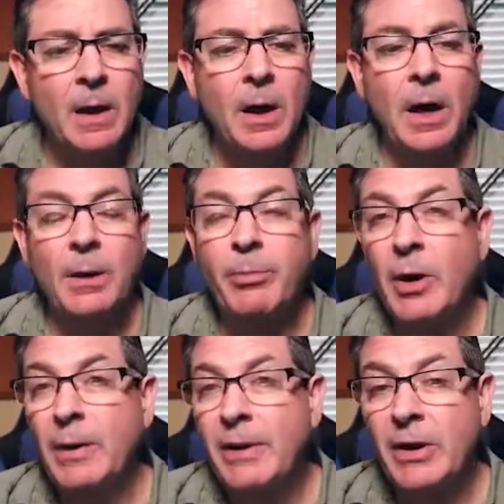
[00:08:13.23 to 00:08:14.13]
Uh,
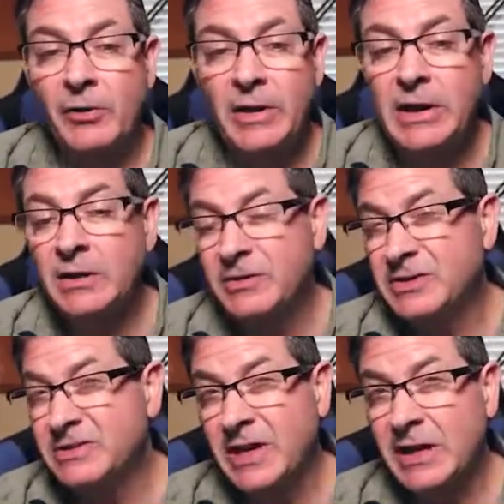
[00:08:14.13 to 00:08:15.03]
primarily, this
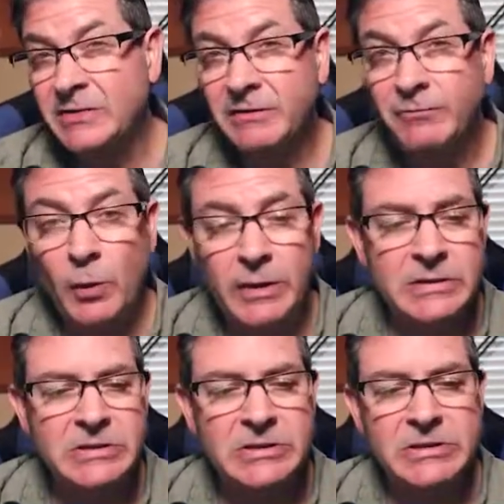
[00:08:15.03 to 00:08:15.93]
is task
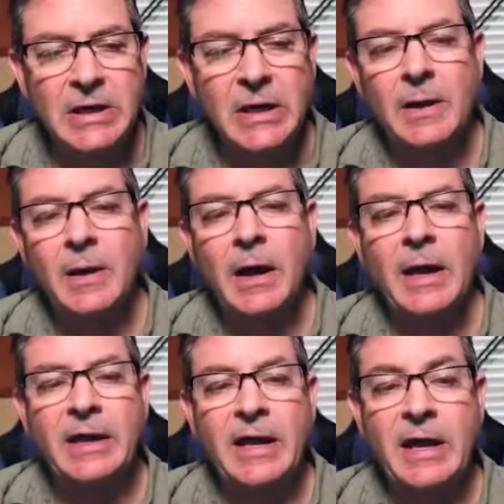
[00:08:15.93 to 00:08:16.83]
avoidance
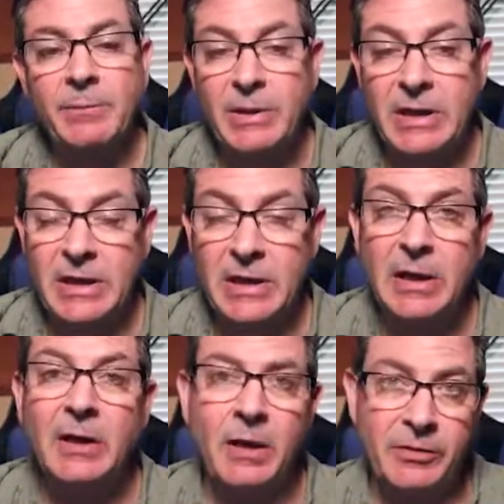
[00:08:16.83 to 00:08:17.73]
it can be
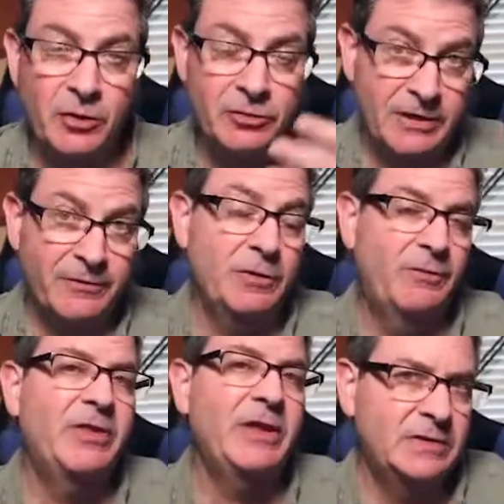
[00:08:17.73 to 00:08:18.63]
uh, there are different
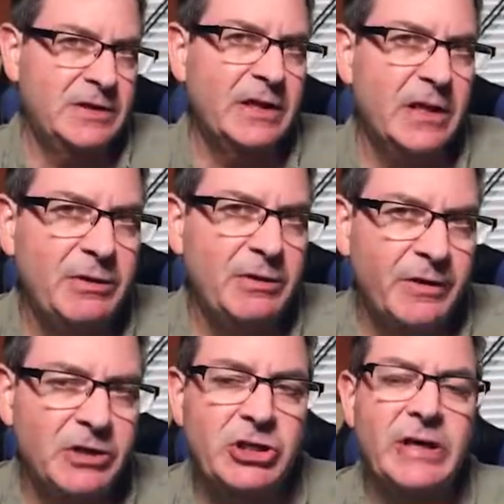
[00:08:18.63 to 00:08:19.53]
things that it can be
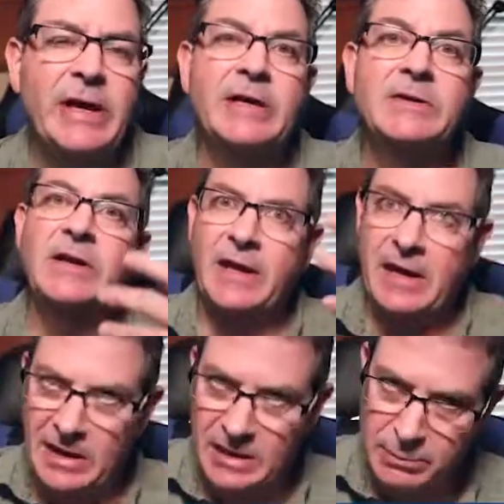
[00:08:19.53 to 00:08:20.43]
functioning as it
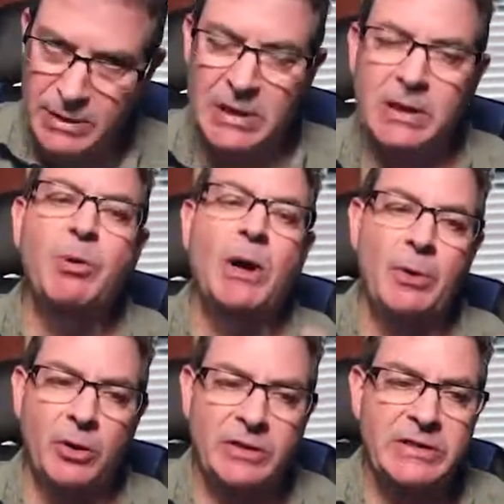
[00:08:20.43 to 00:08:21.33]
can be
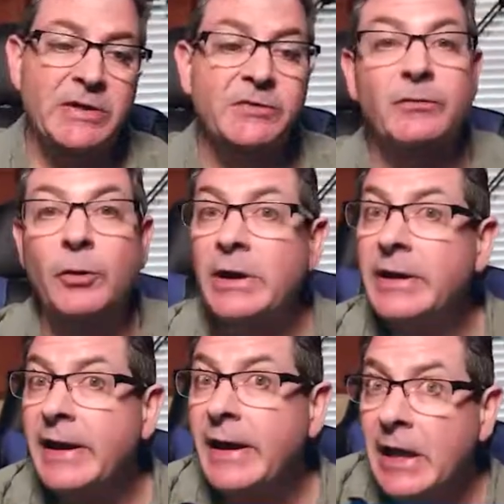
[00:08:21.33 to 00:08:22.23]
primarily task avoided
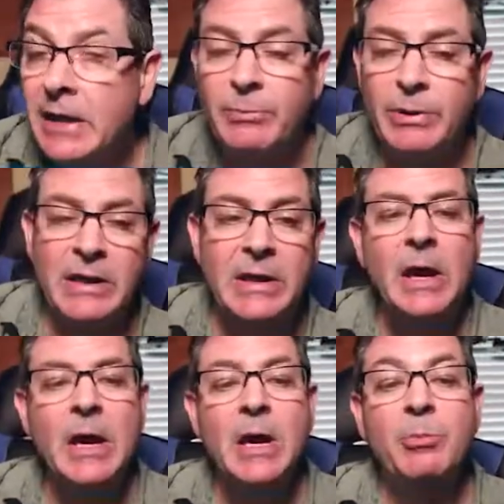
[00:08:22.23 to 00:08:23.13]
it can be
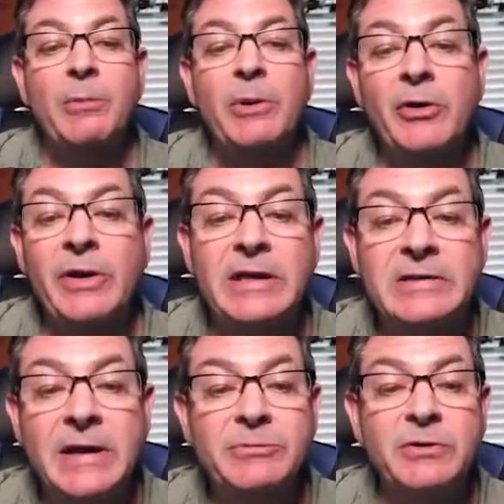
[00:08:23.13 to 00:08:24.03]
primarily an
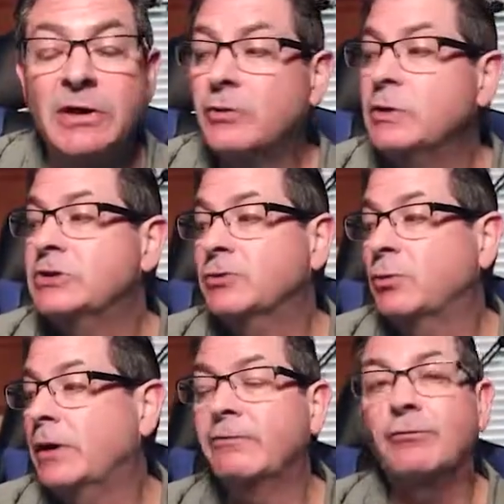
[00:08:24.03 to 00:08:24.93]
attempt to increase the
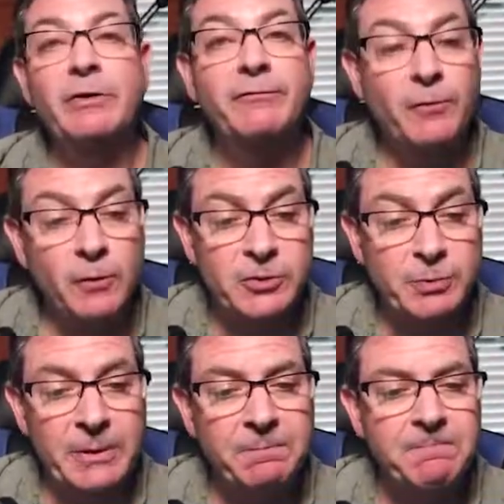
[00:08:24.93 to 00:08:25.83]
rate of
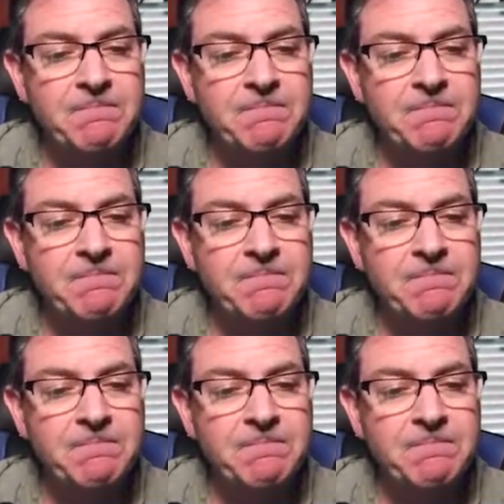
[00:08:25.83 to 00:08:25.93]
reinforcement